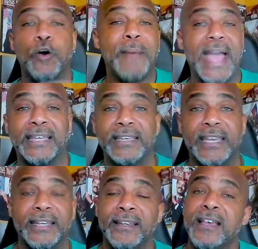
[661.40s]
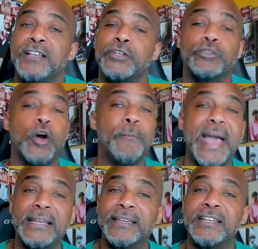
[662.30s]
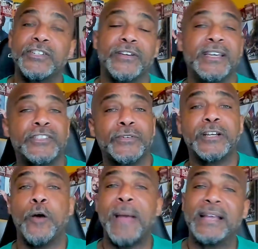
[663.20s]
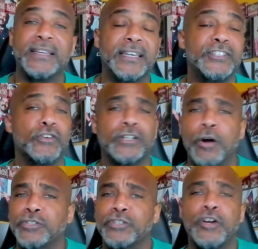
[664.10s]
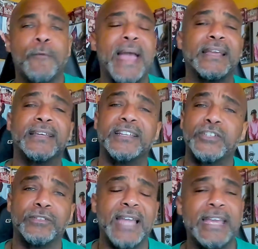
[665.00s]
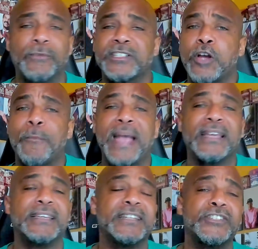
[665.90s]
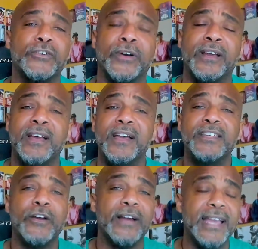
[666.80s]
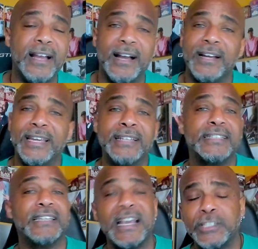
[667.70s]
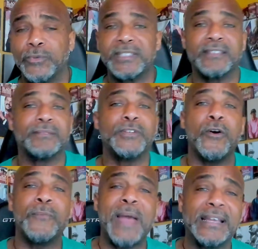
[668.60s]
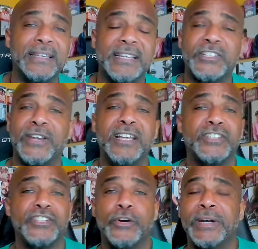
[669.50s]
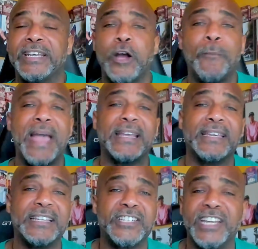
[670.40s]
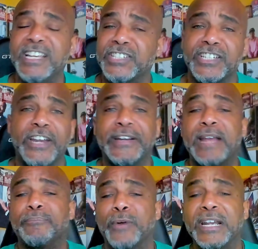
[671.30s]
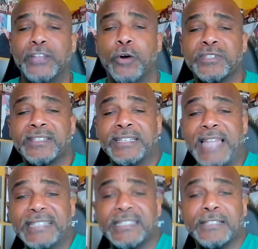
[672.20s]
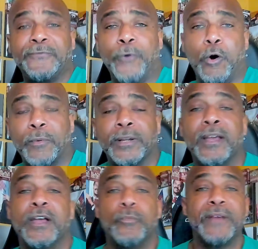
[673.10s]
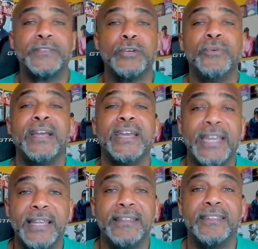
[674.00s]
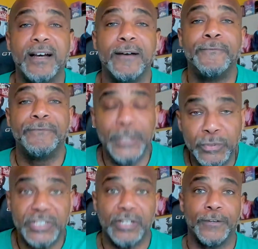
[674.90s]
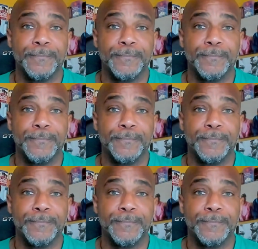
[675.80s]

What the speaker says: back and get it. So go back and get your history. Go back and get your culture. Go back and get your language. Go back and get your intellectualism. Go back and get your ingenuity. Go back and get your engineering and bring those lessons forward with you in the future.